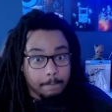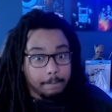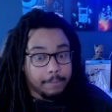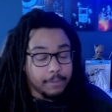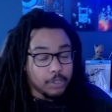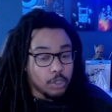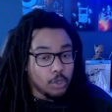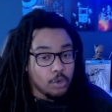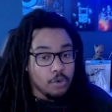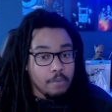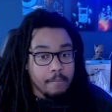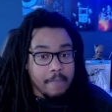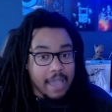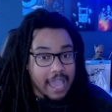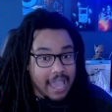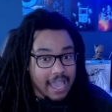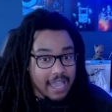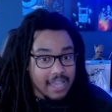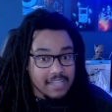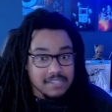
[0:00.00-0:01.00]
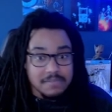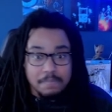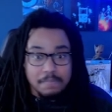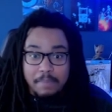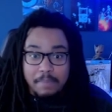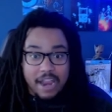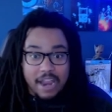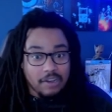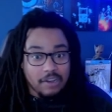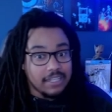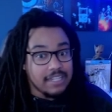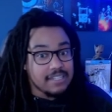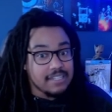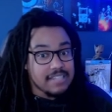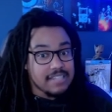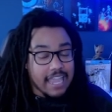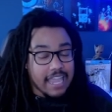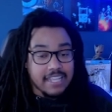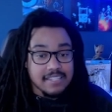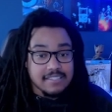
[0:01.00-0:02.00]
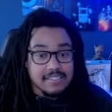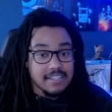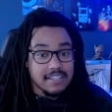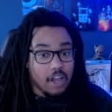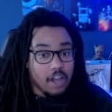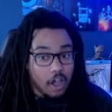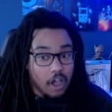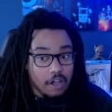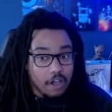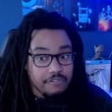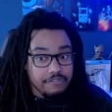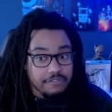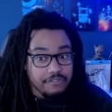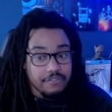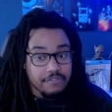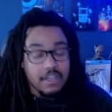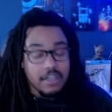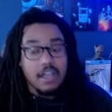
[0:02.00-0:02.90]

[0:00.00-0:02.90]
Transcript: Blue mask, barely takes it off.